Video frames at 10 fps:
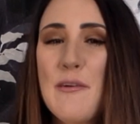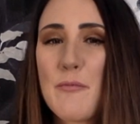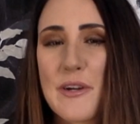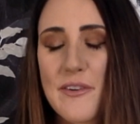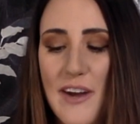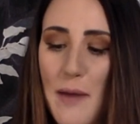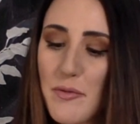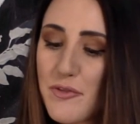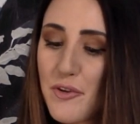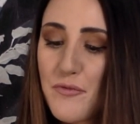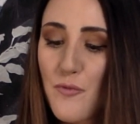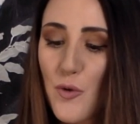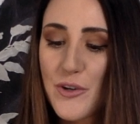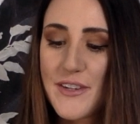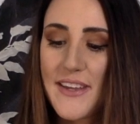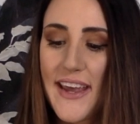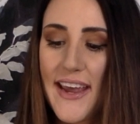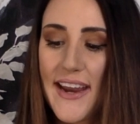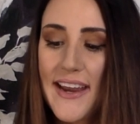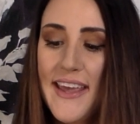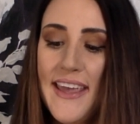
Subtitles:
We're here for episode 4 today,